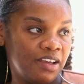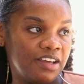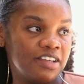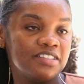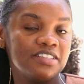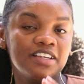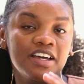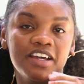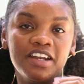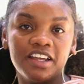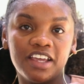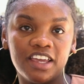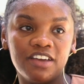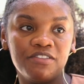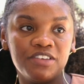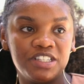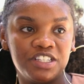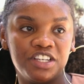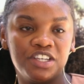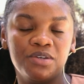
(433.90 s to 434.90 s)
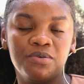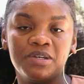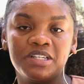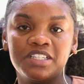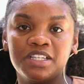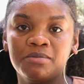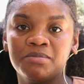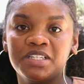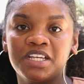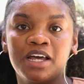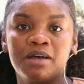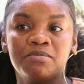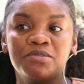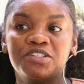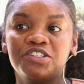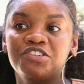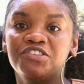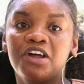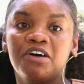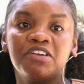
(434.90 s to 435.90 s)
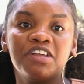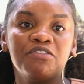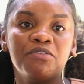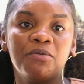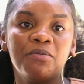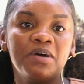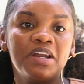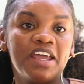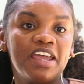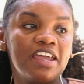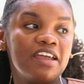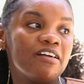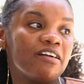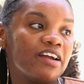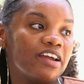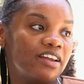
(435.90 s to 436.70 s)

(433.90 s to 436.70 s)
He's going to give it to you, and sometimes you don't even want to hear